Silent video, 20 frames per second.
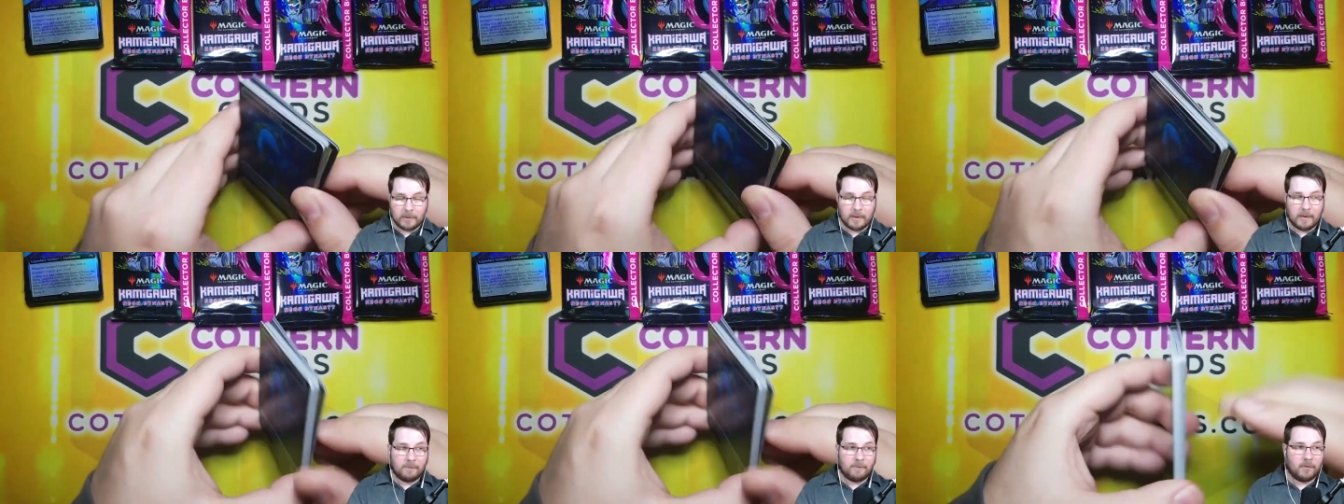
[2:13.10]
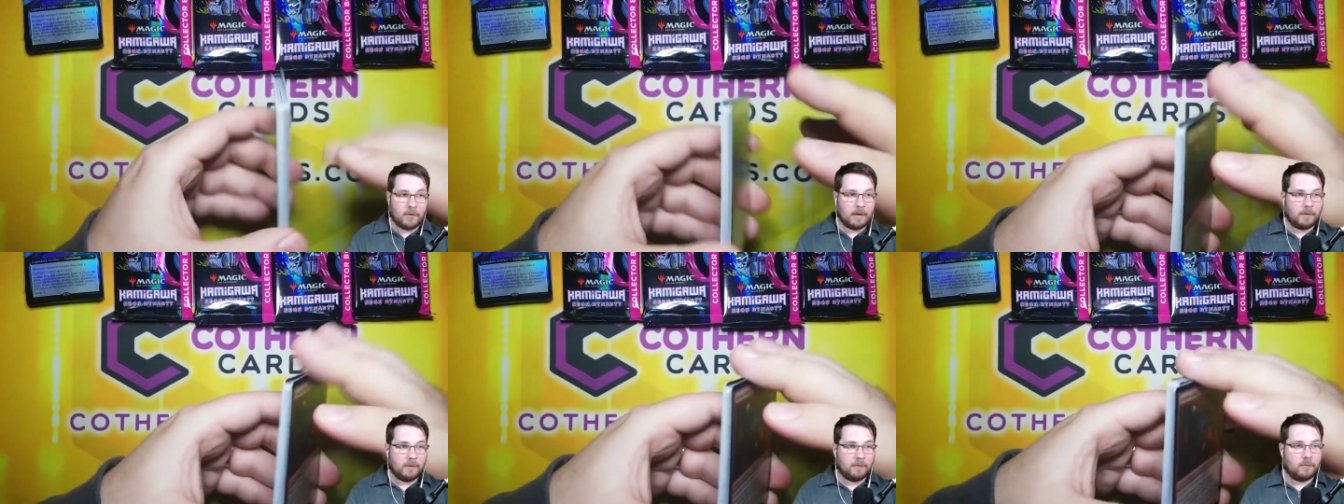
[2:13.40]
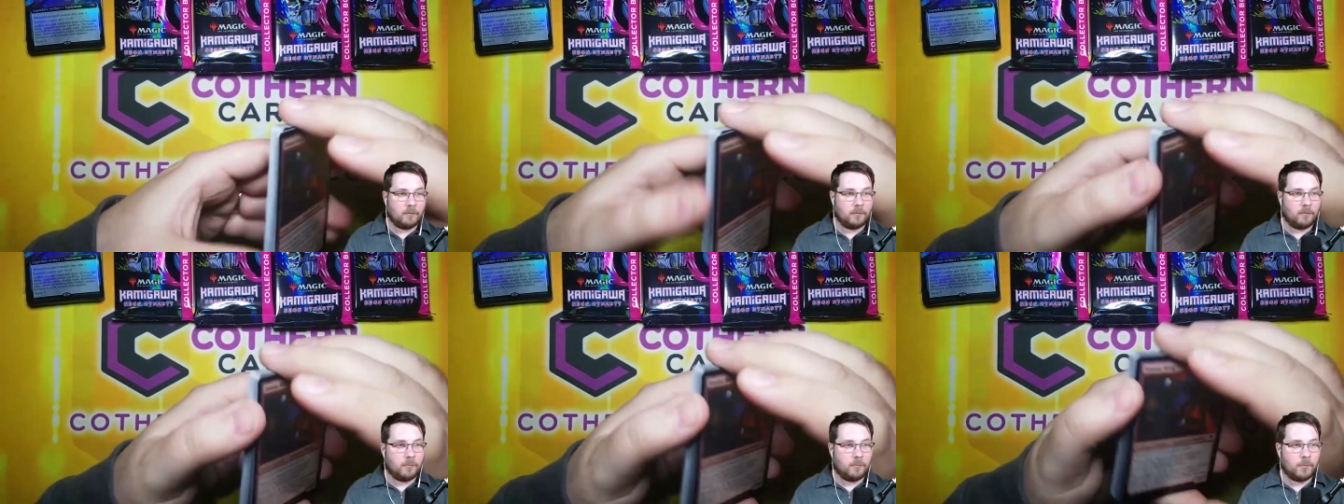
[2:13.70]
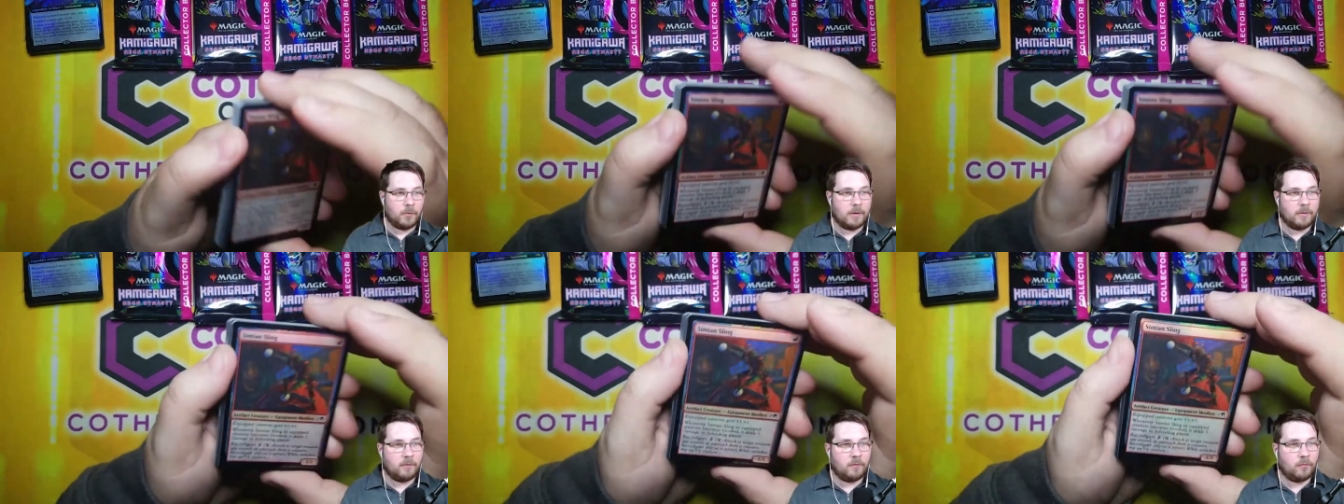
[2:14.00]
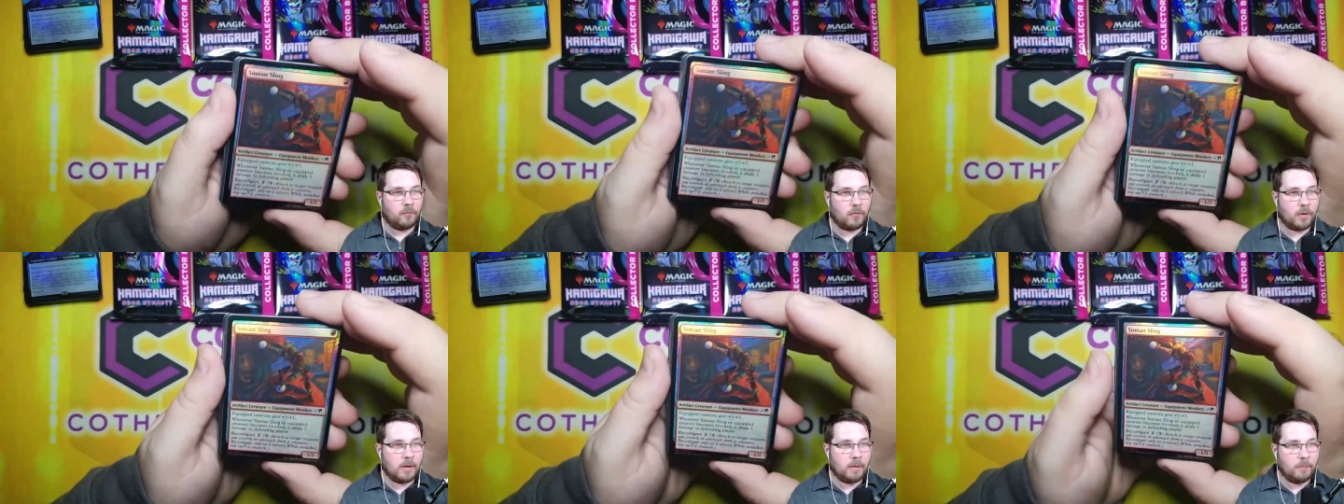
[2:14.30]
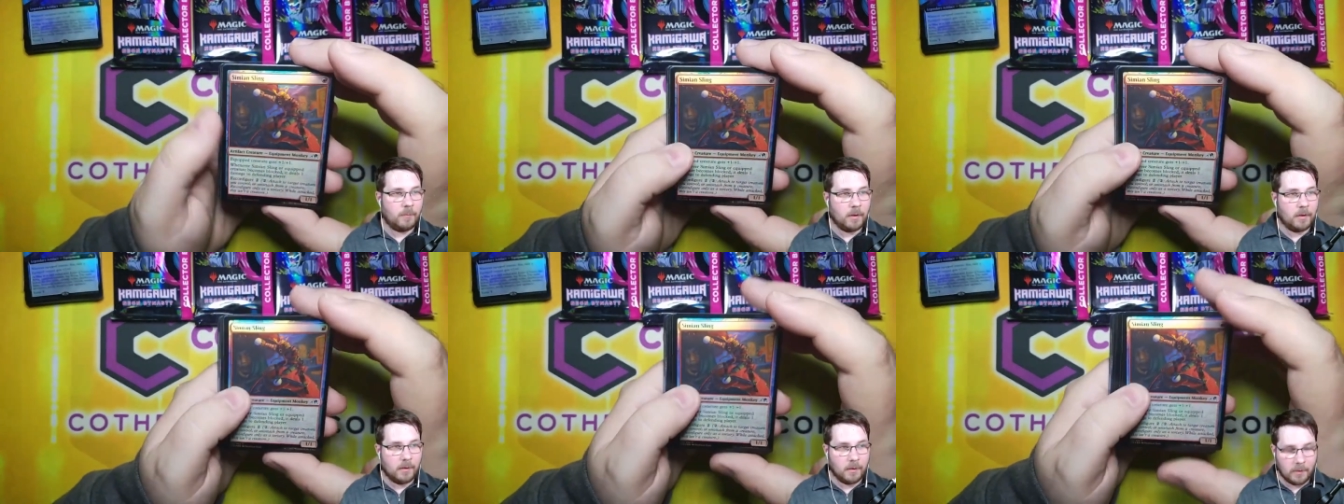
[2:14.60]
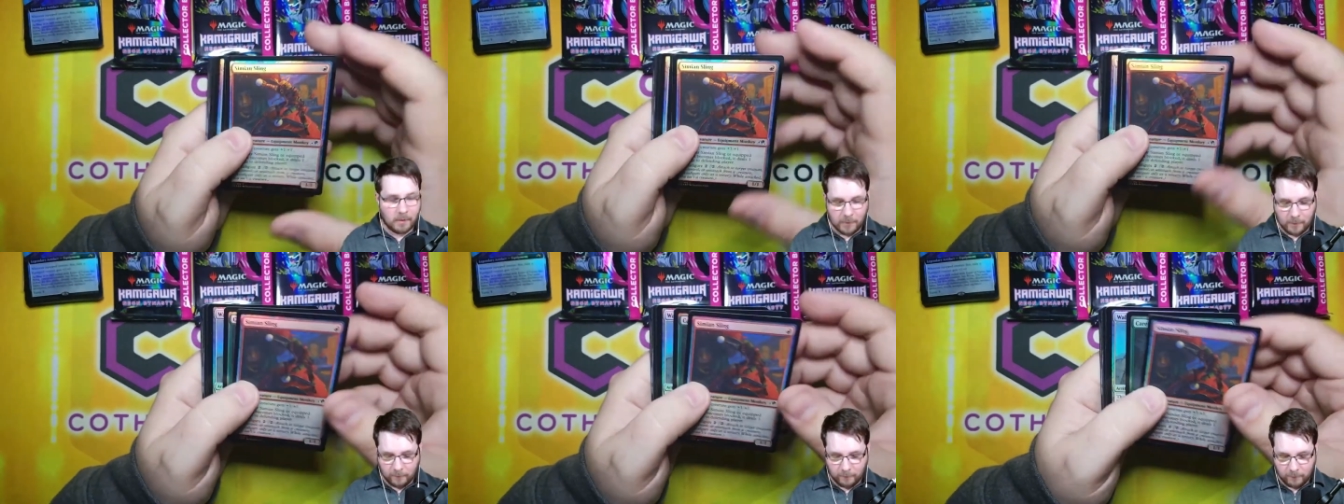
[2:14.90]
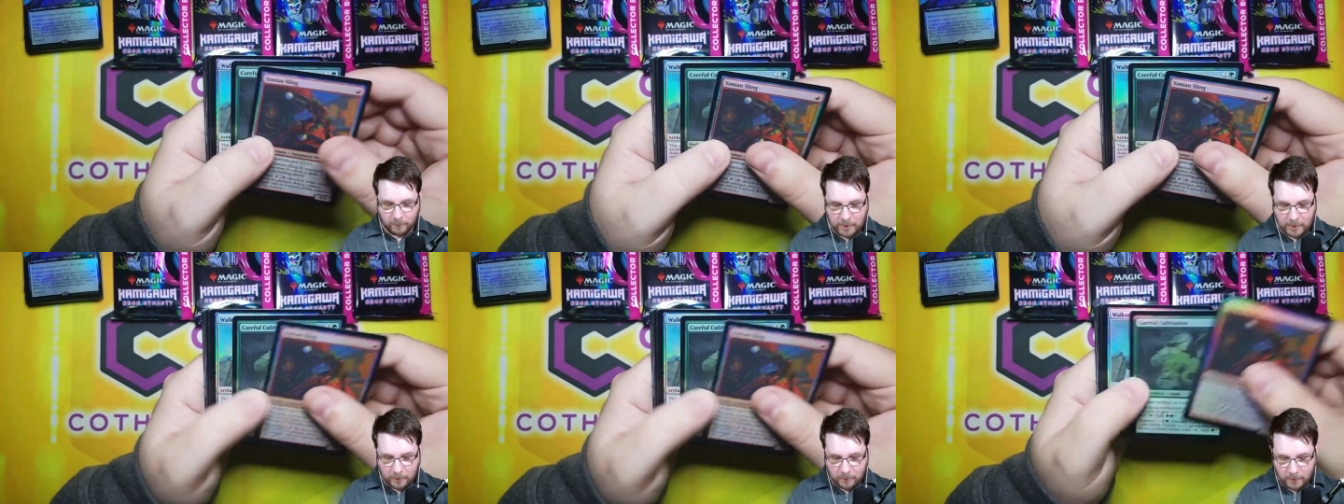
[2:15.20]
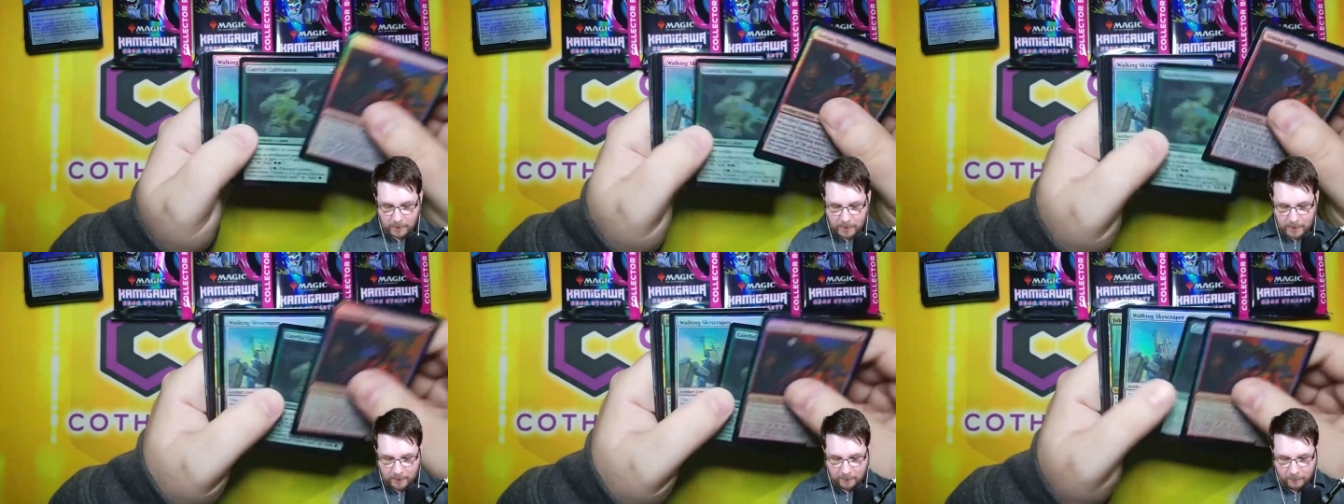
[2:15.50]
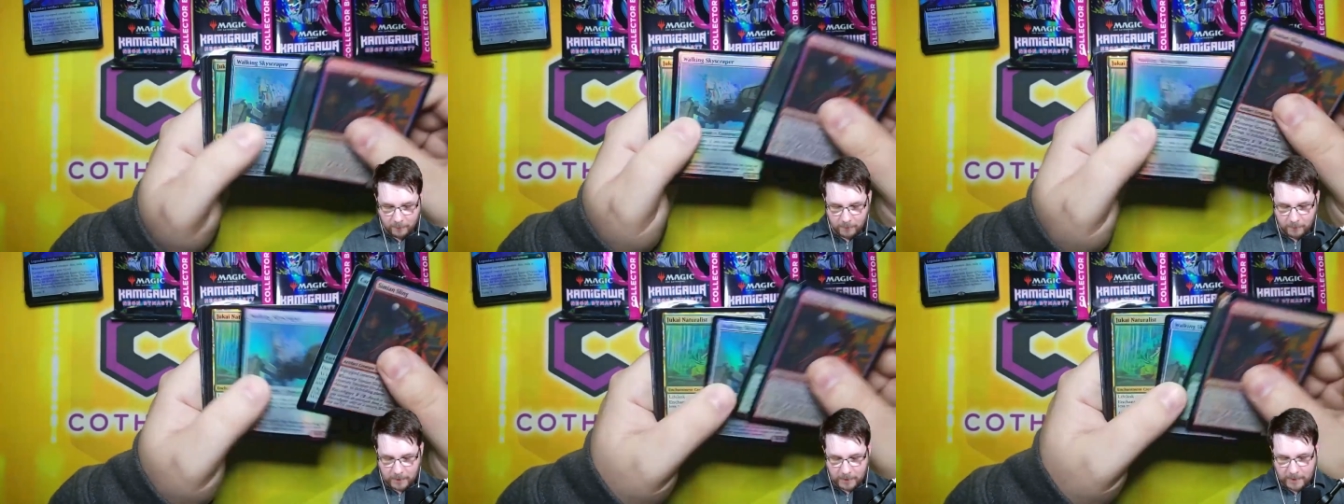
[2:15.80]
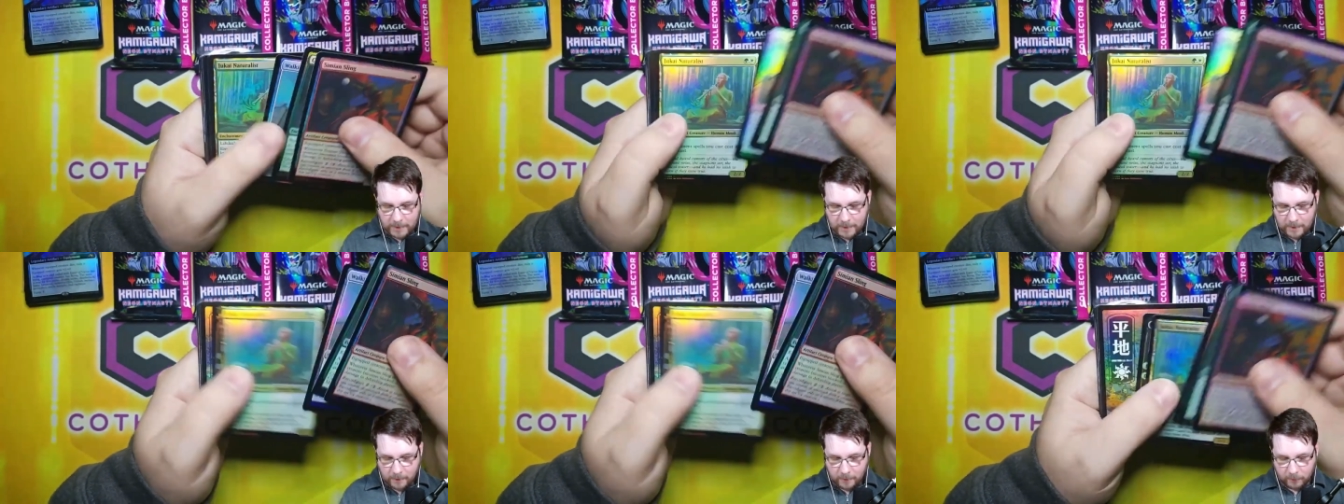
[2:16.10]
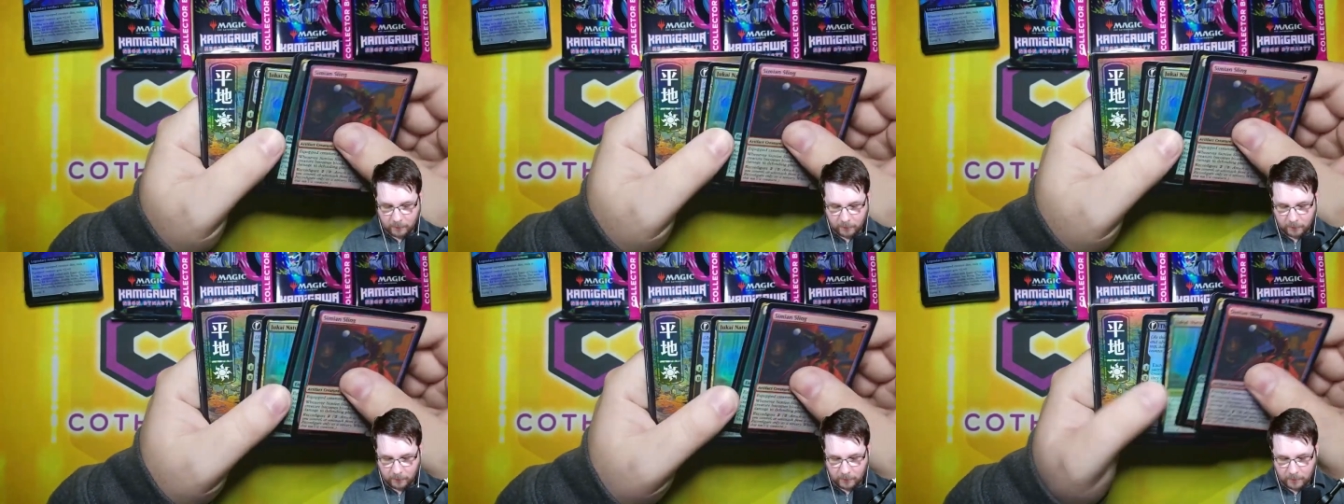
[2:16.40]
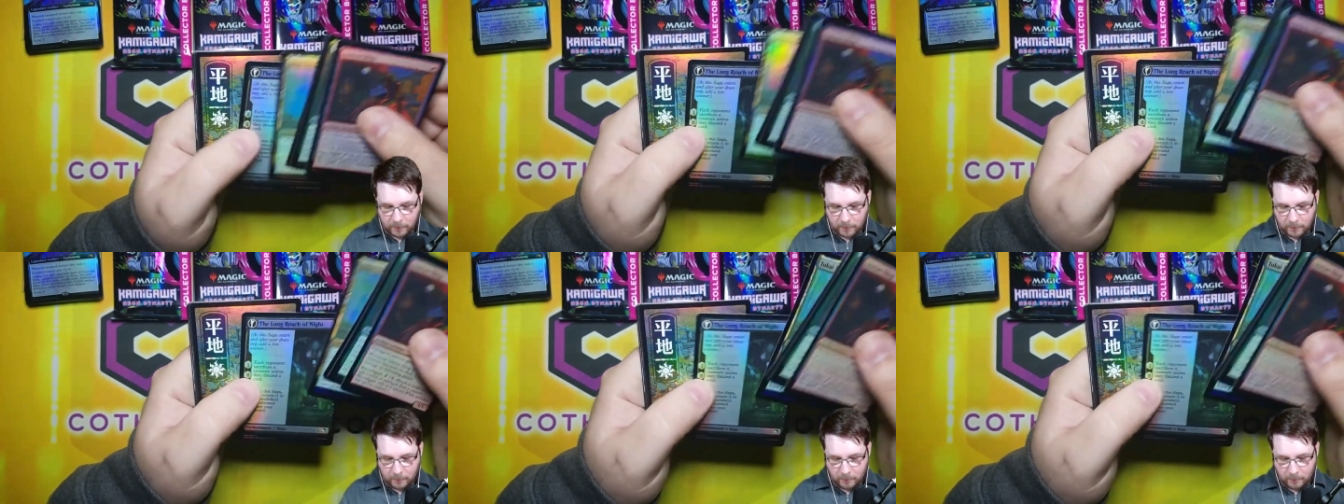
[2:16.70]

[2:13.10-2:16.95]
David. Thanks for supporting the stream. For you and everybody else